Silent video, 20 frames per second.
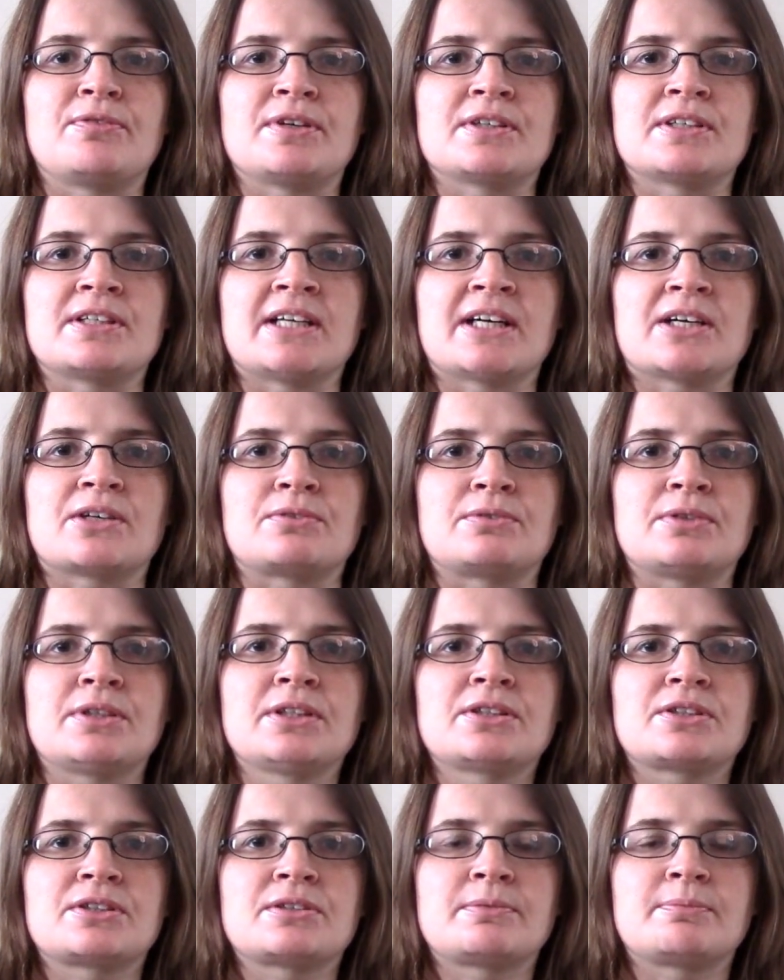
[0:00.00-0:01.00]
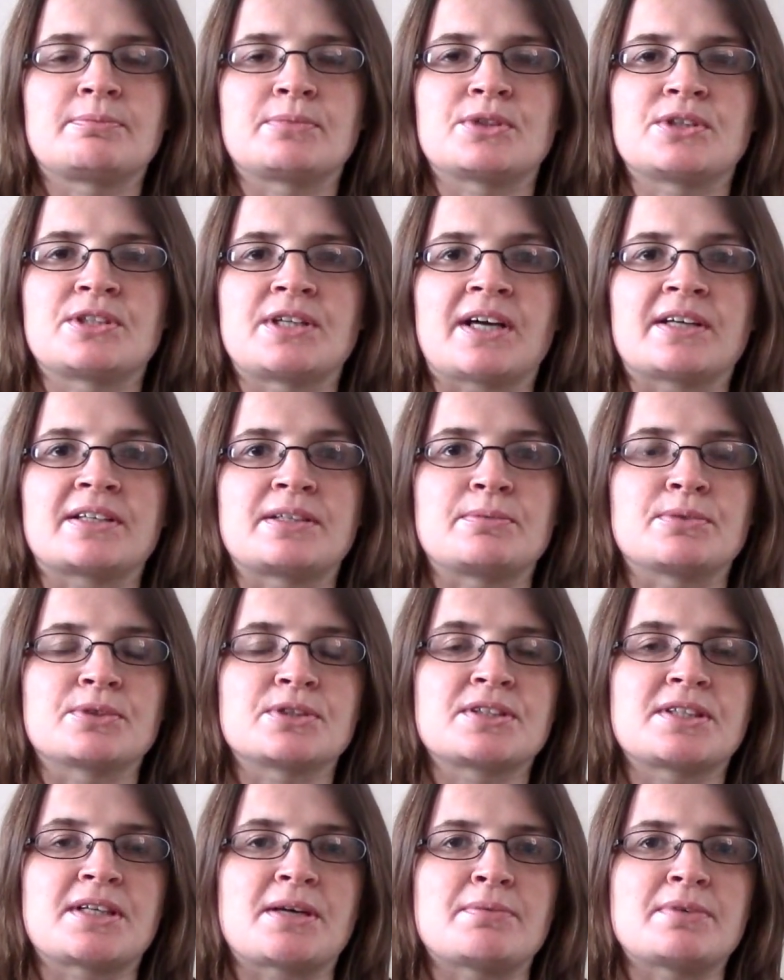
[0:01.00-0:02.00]
as an actress, but she actually won
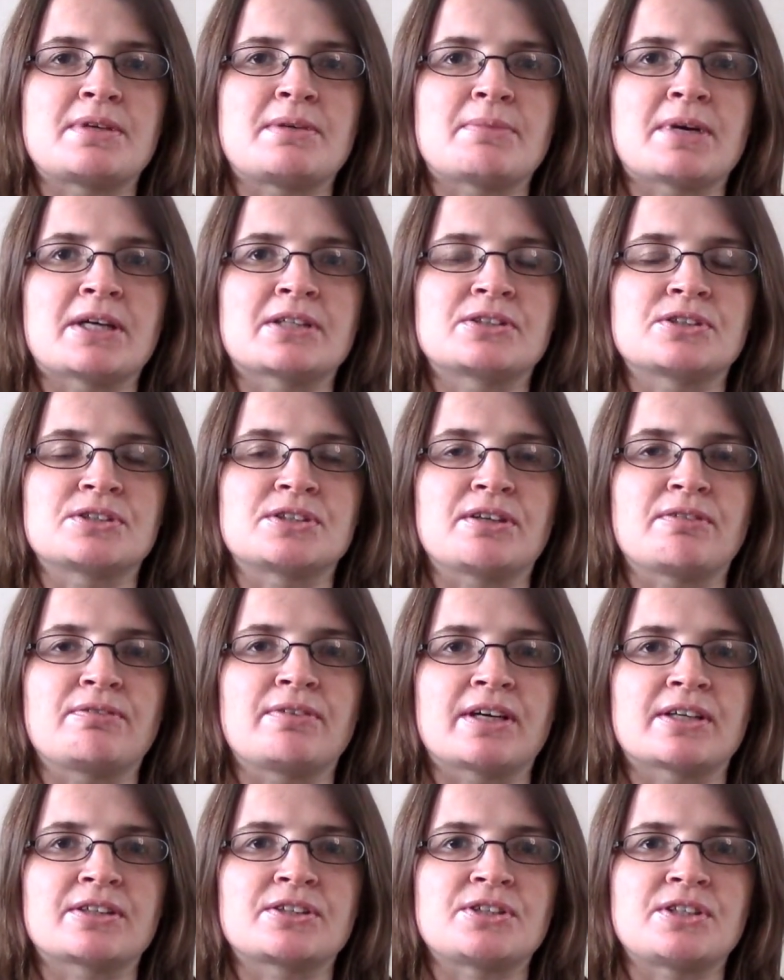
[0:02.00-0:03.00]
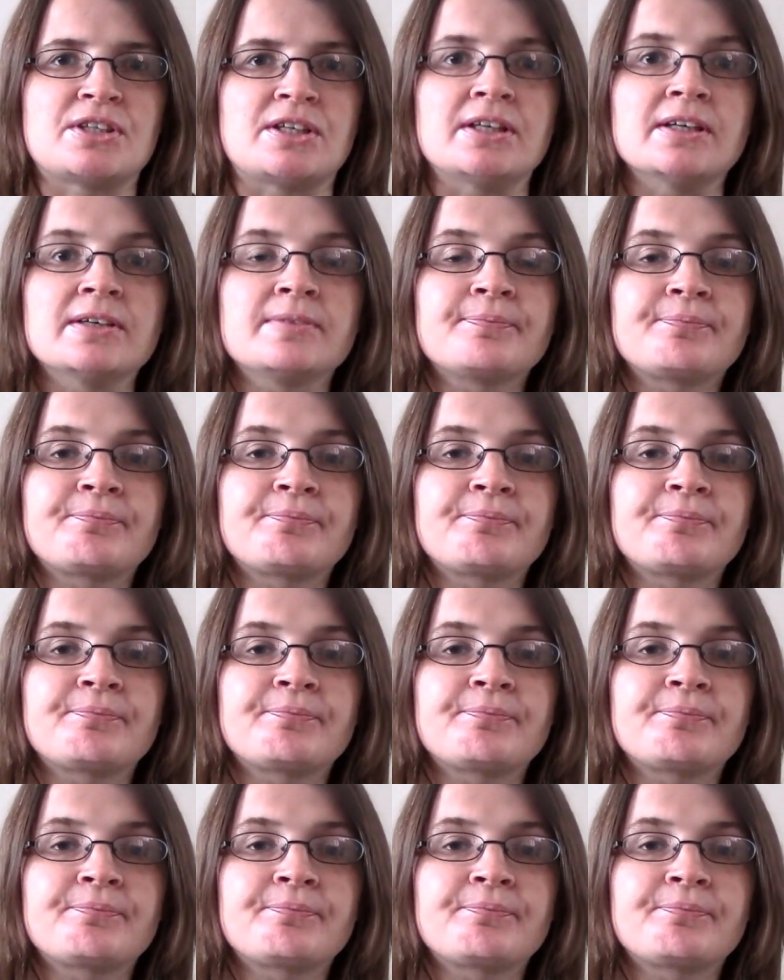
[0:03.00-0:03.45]
Celebrity MasterChef last year.